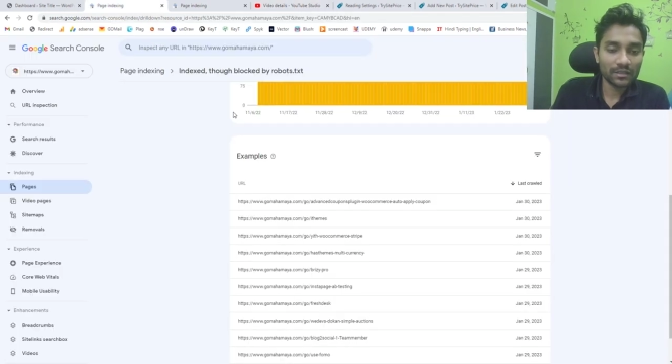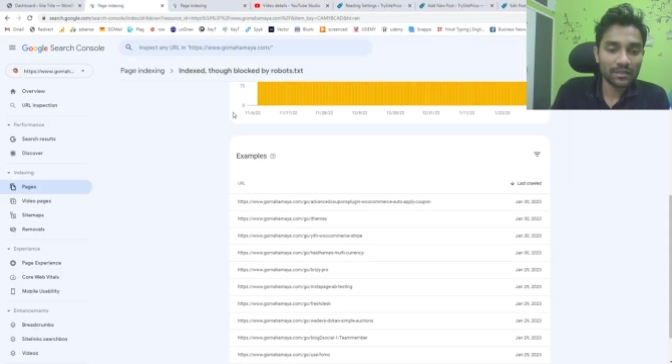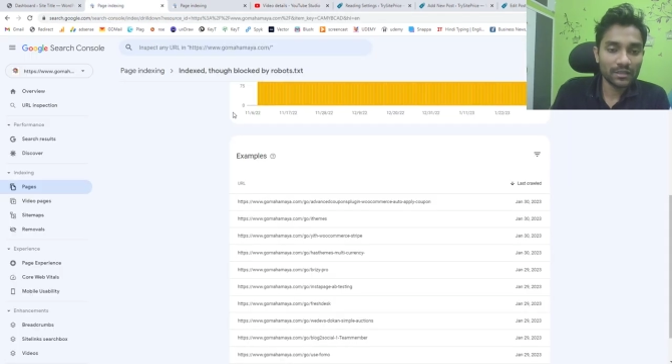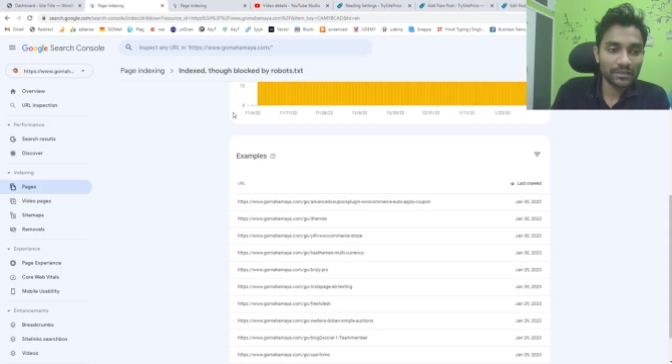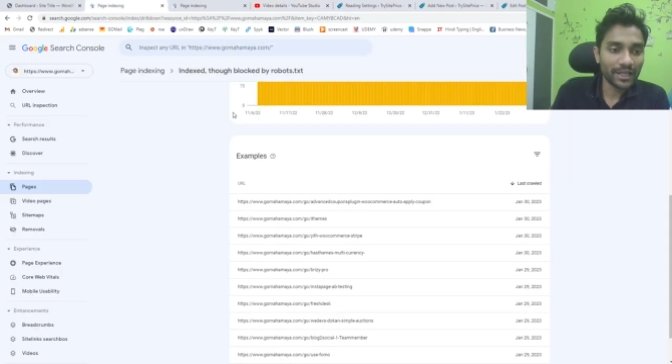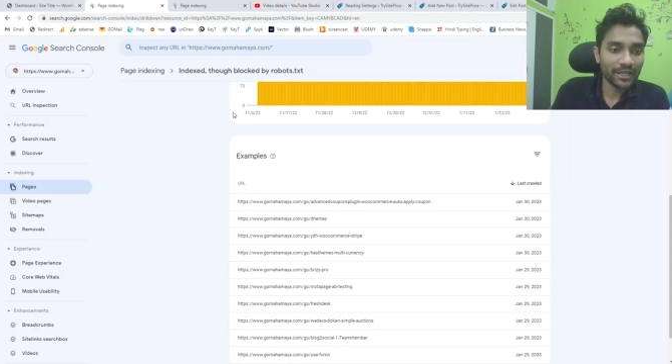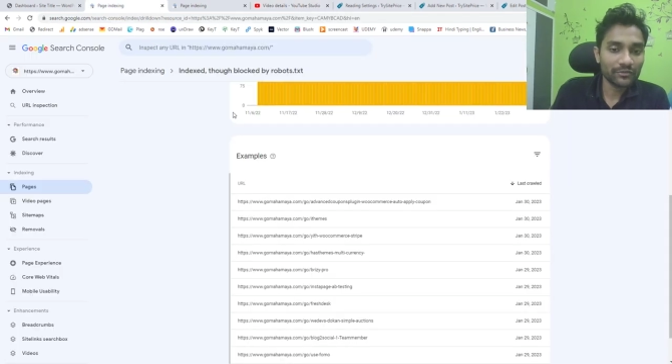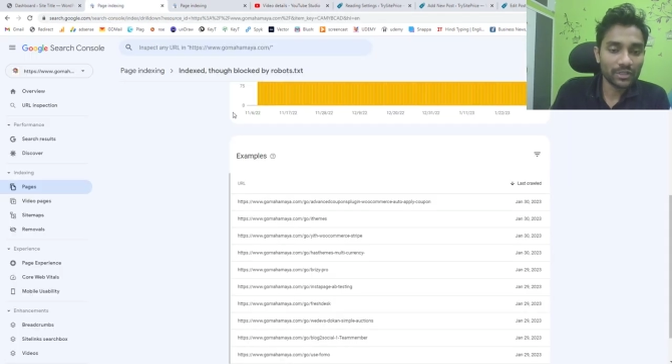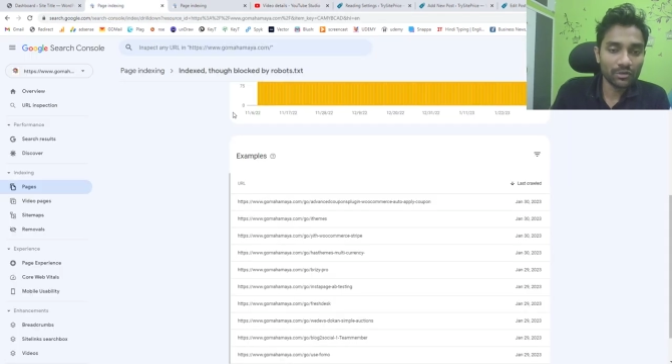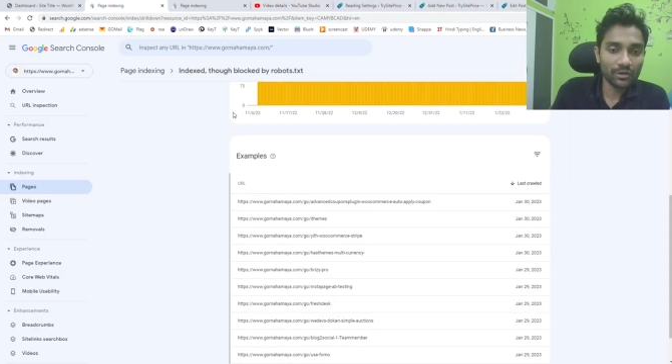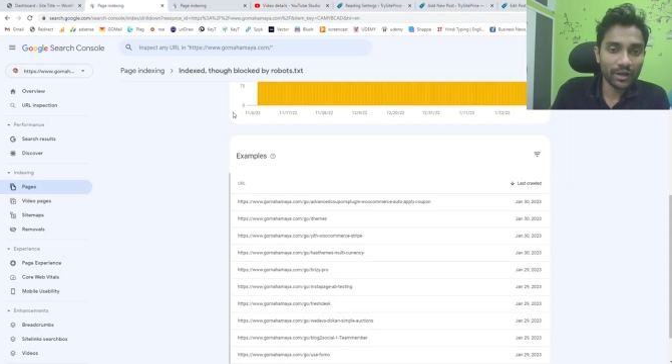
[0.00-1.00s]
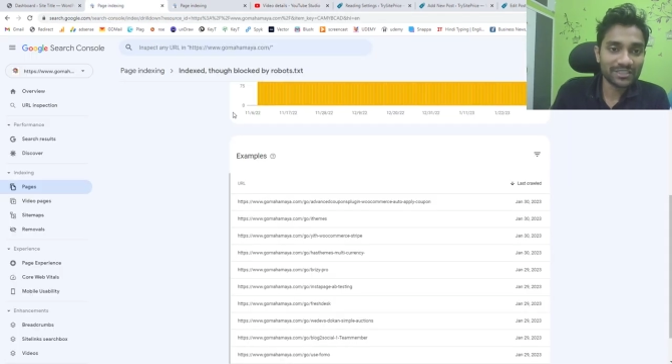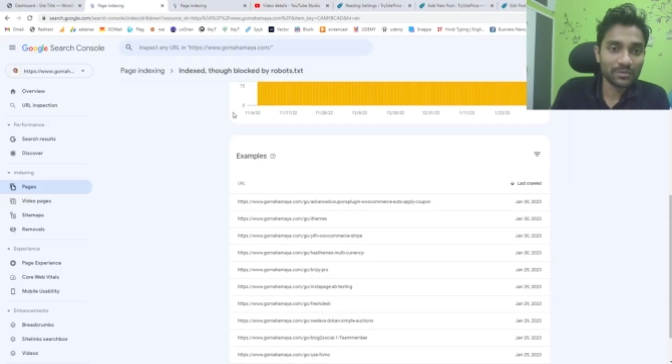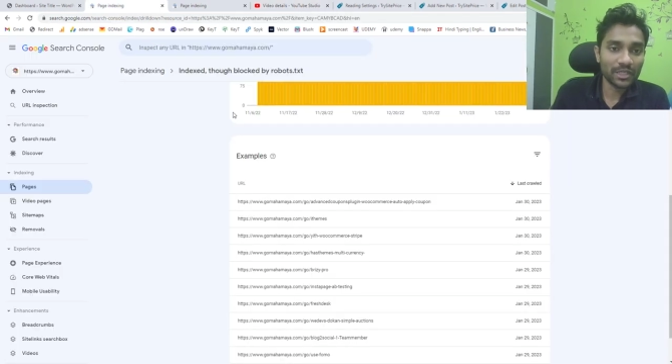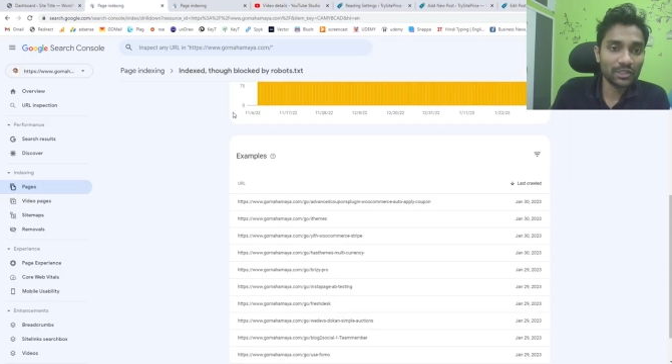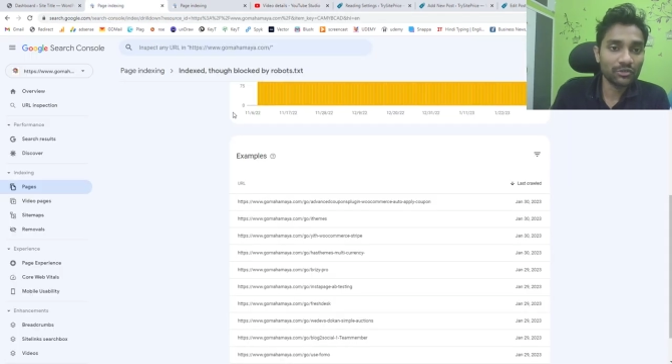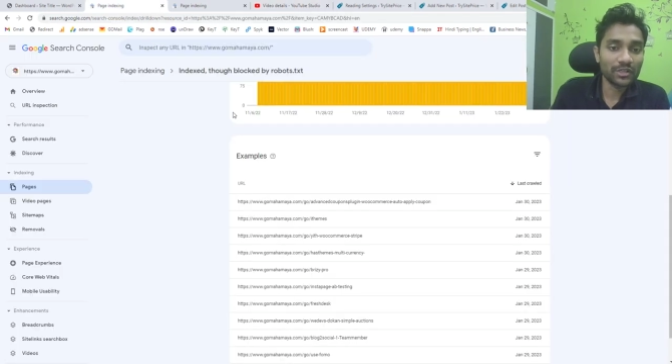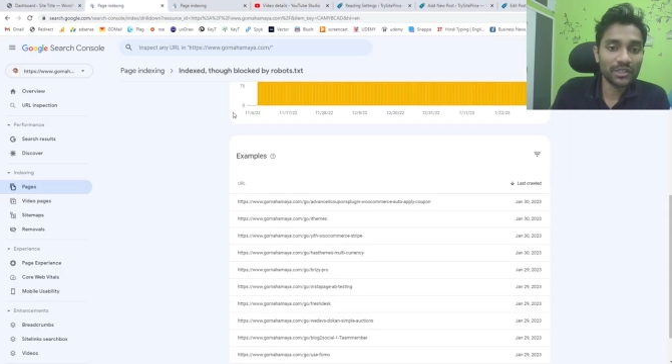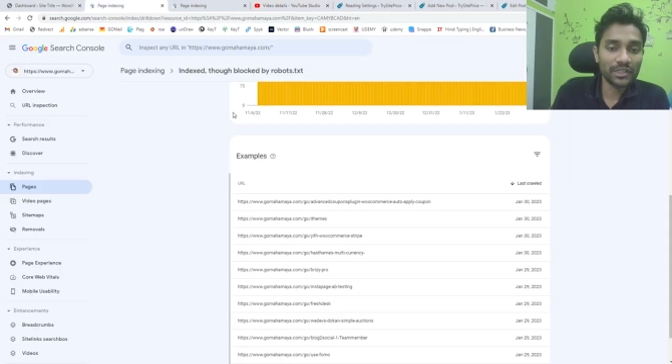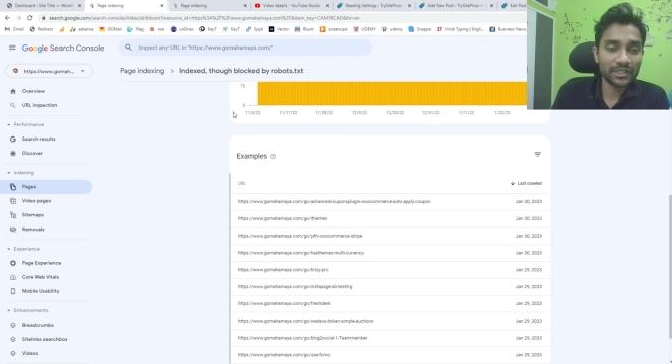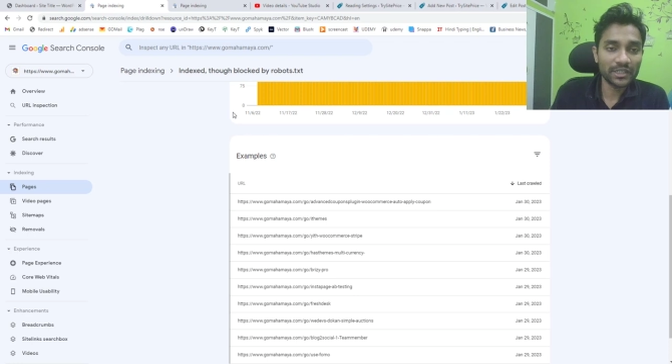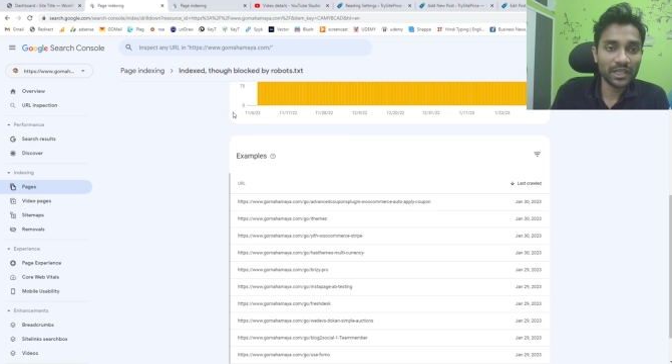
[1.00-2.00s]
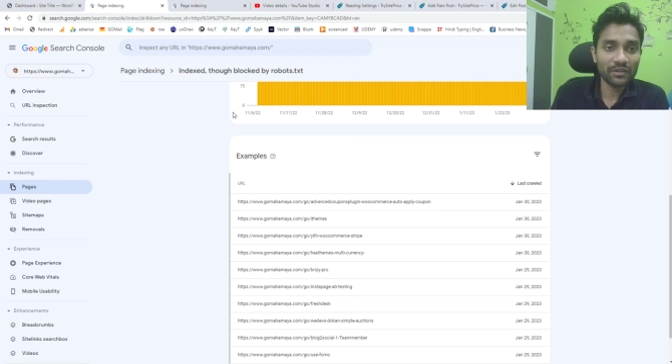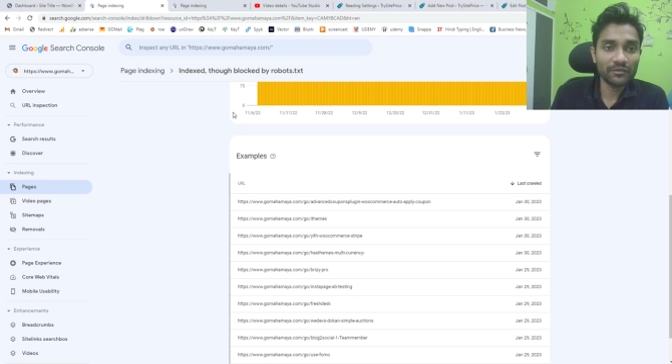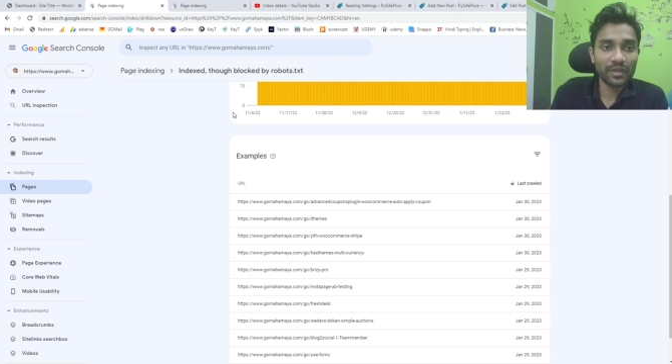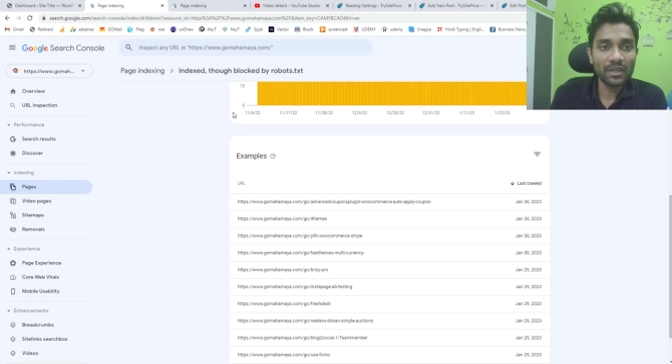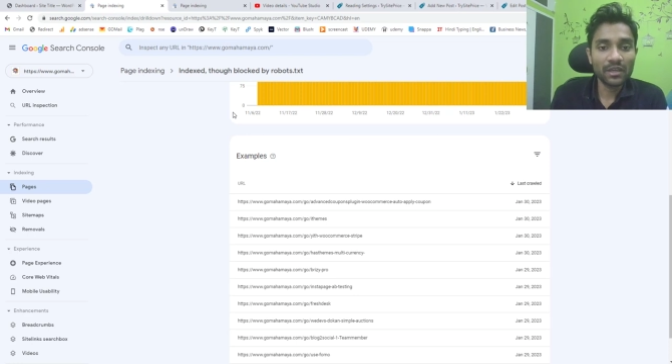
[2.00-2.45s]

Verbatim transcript: In that video, I've explained you in a detailed way.